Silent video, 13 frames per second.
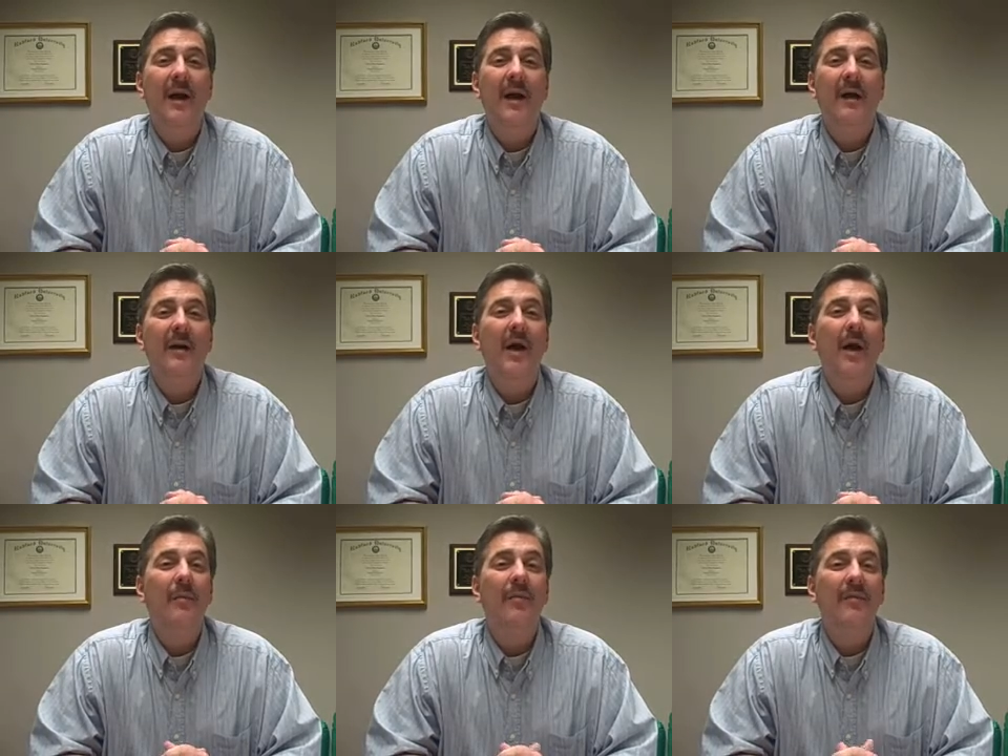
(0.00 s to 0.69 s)

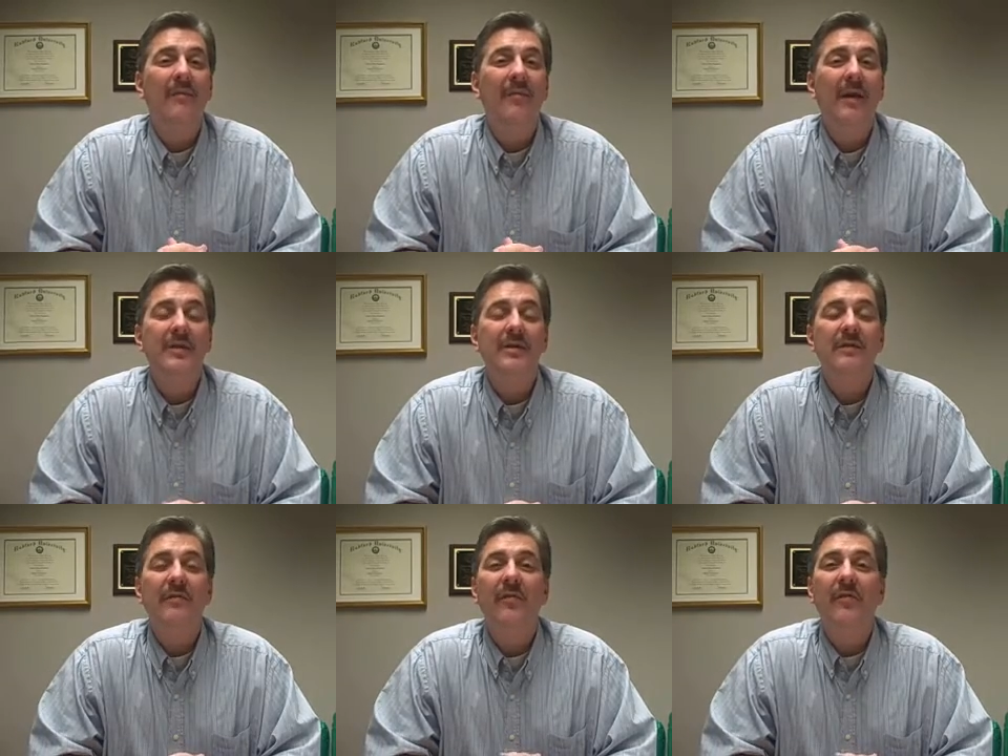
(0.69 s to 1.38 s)

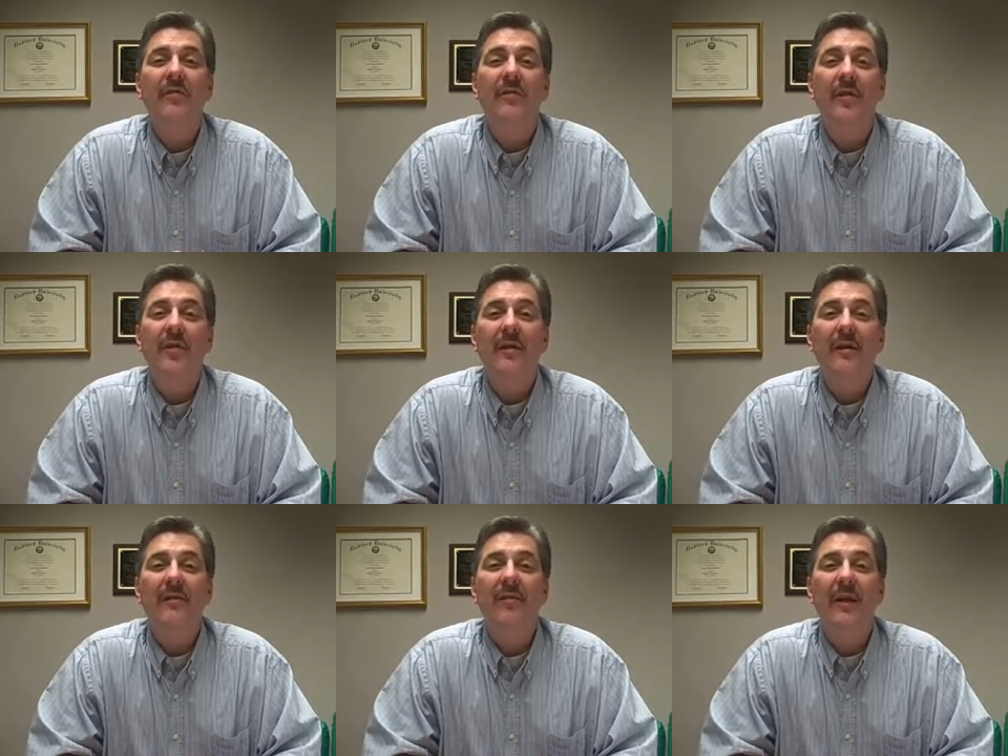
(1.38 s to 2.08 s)
observation for students.